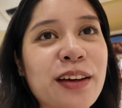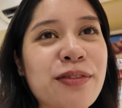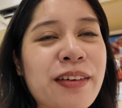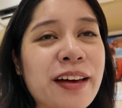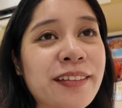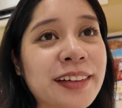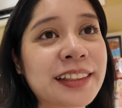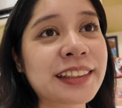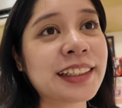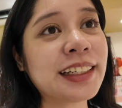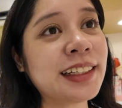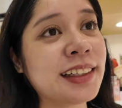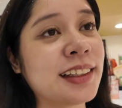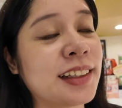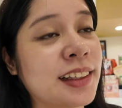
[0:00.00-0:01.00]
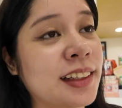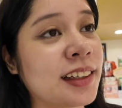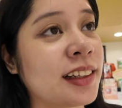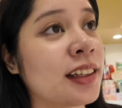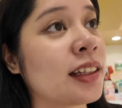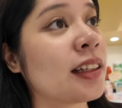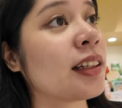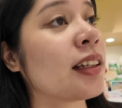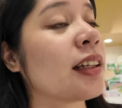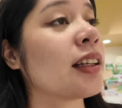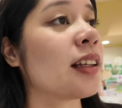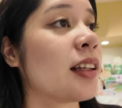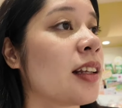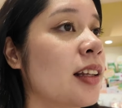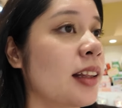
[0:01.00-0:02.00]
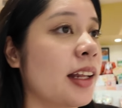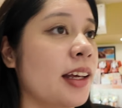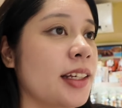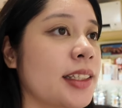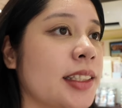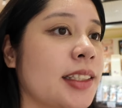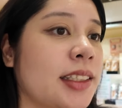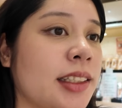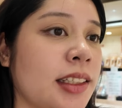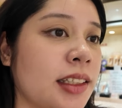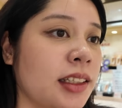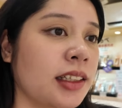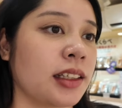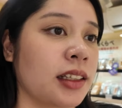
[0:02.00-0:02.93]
500? Nice.